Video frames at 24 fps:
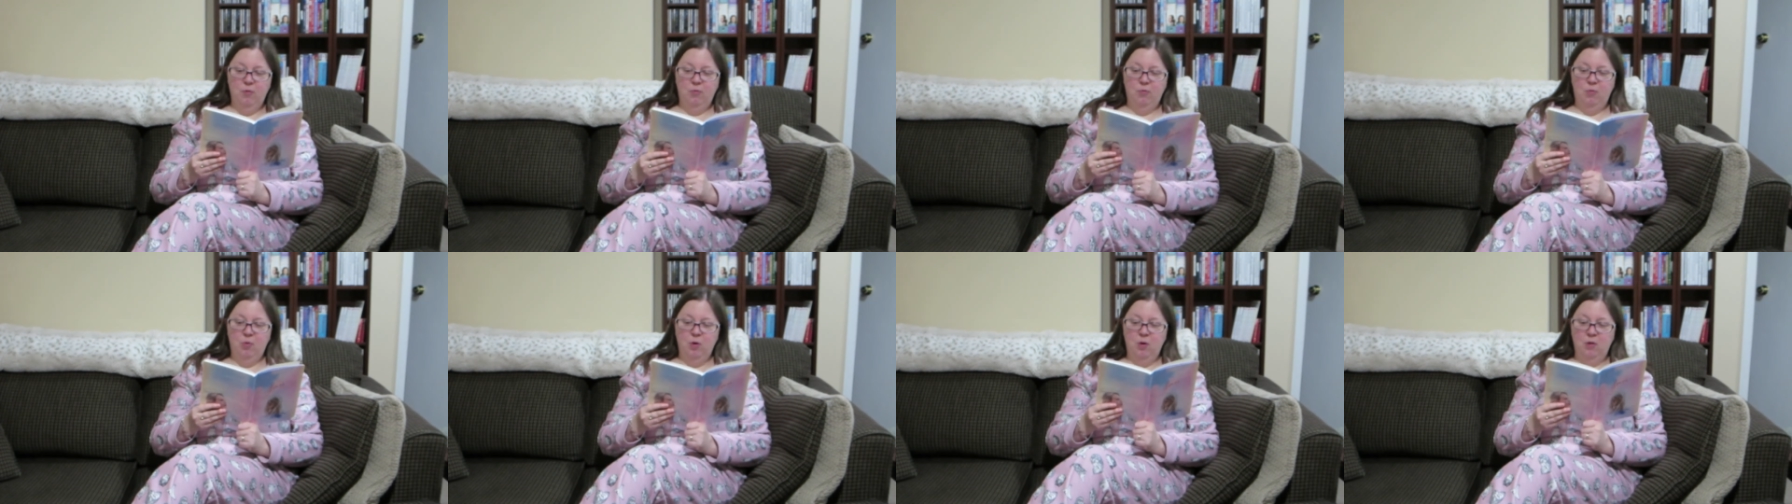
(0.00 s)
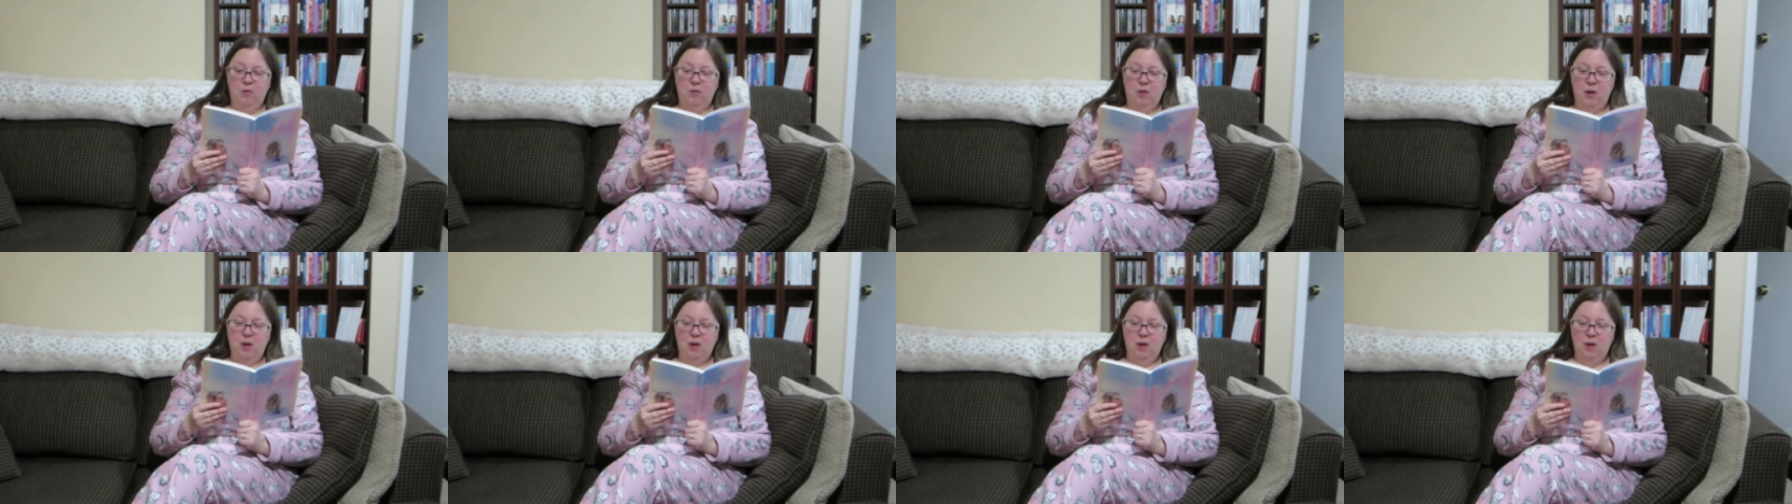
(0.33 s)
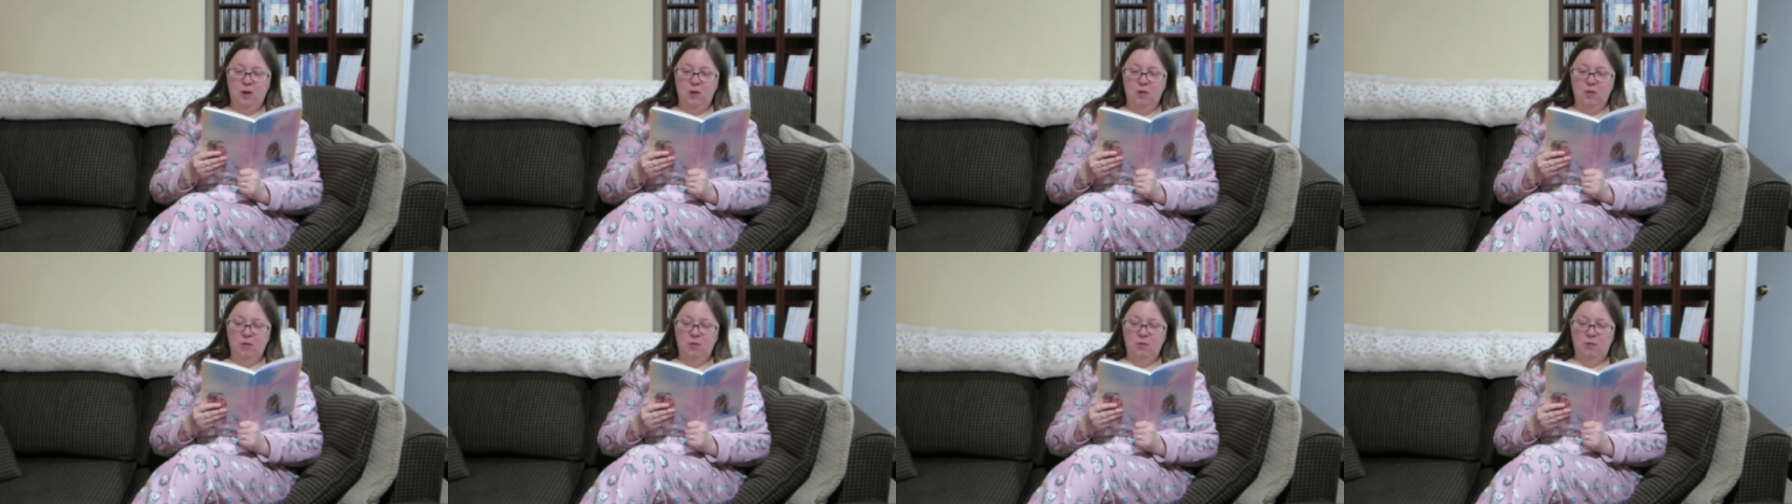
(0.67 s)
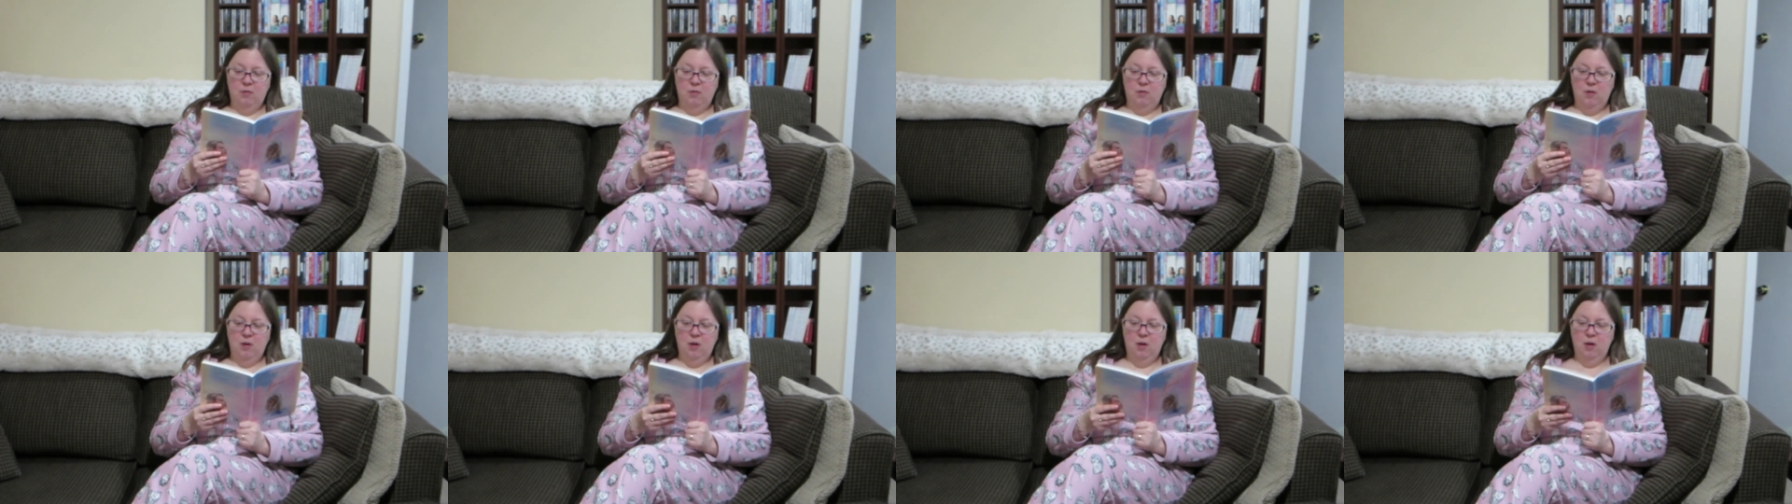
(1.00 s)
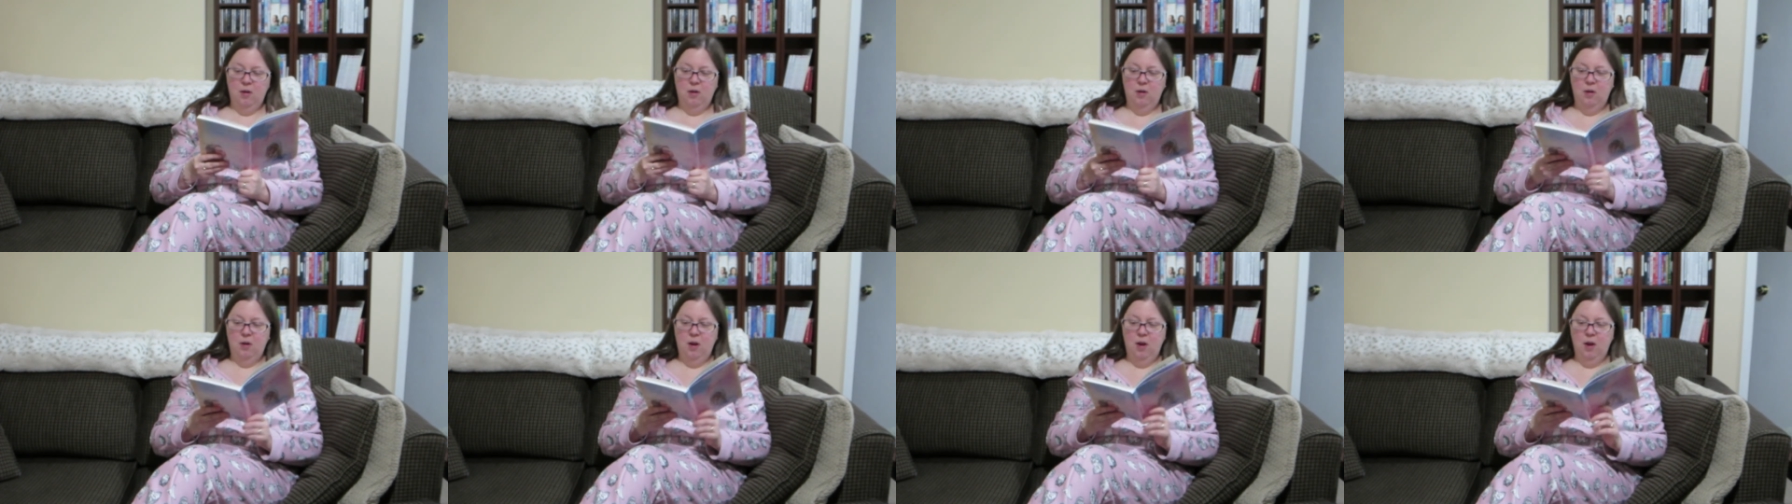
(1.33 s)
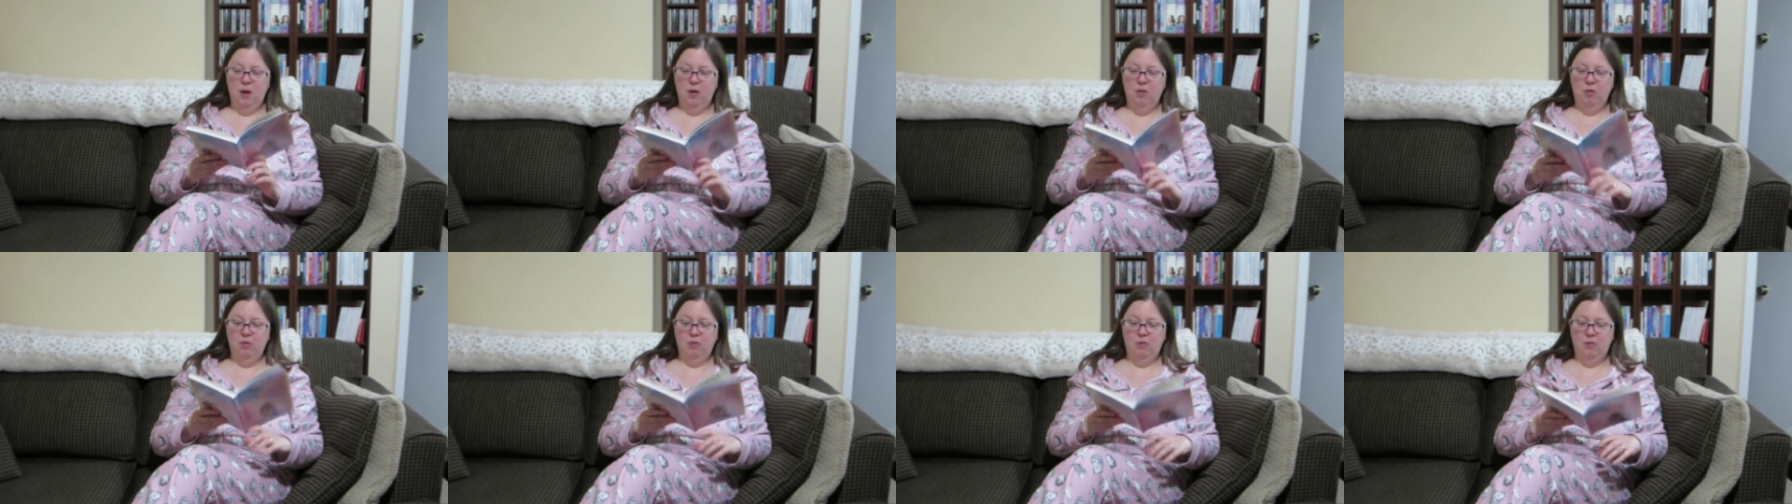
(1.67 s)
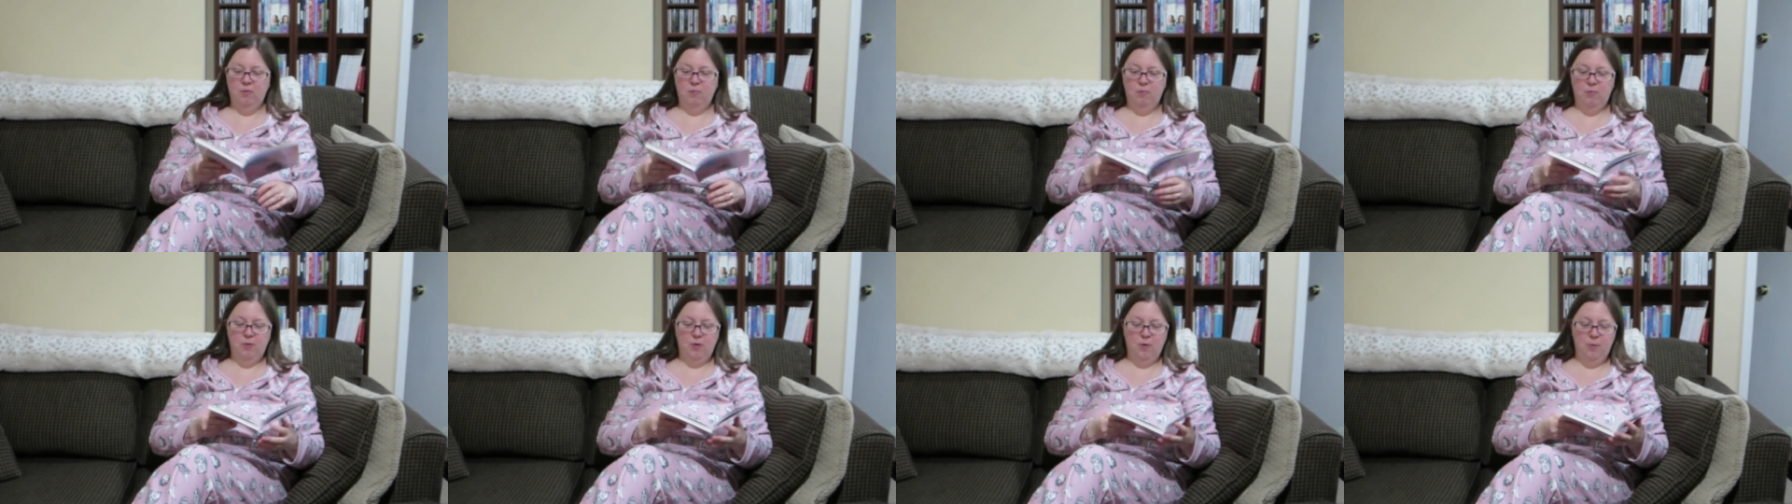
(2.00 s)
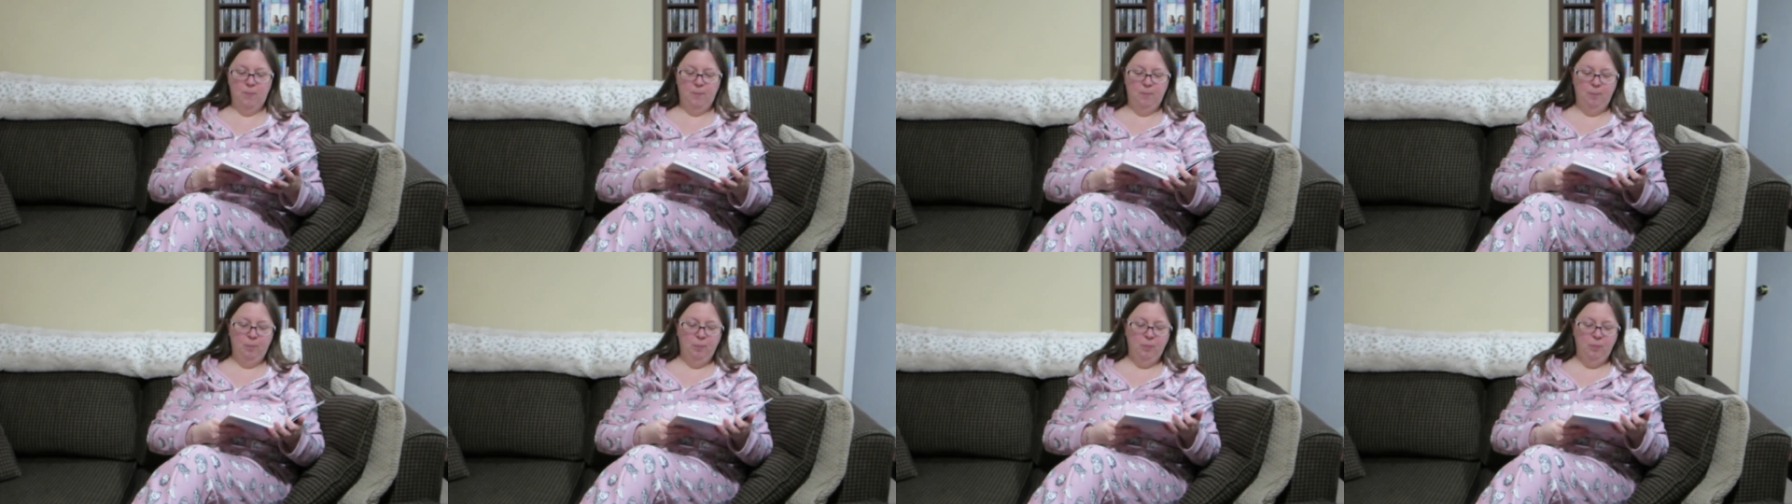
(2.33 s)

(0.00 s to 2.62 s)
14 years in Hendersonville.